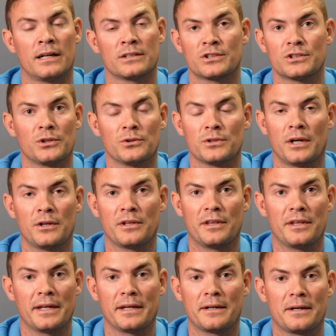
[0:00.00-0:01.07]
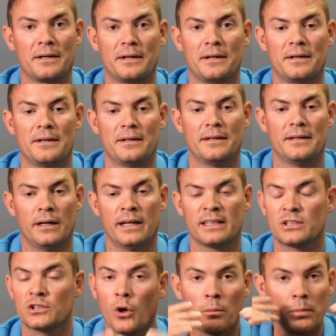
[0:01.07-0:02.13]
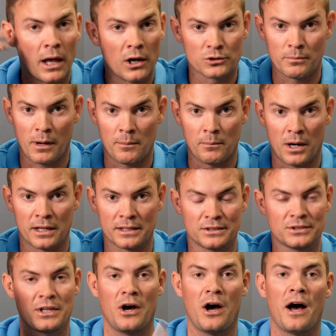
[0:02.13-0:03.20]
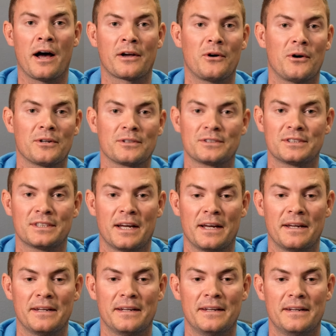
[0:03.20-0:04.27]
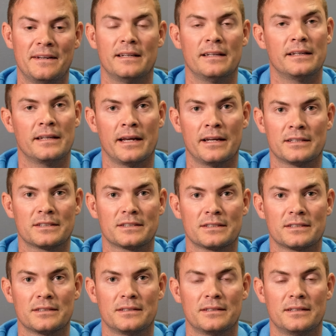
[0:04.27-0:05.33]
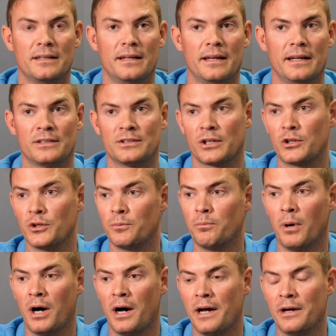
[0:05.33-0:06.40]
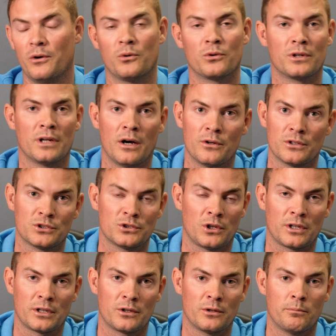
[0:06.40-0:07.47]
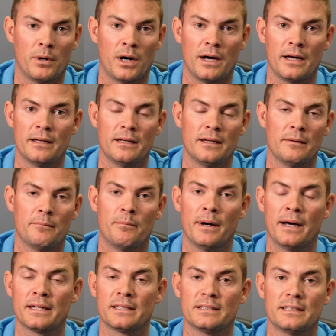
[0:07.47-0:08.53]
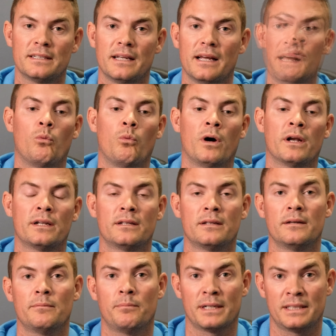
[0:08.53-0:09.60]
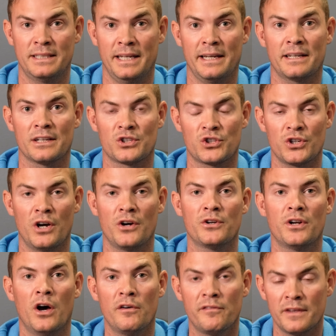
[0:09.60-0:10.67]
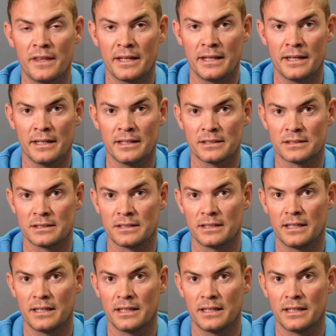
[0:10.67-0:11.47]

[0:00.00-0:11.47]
still don't think, it still blows my mind. So I can't say yes, it's a good buy, or no, it's not a good buy. But what Patek has shown over the years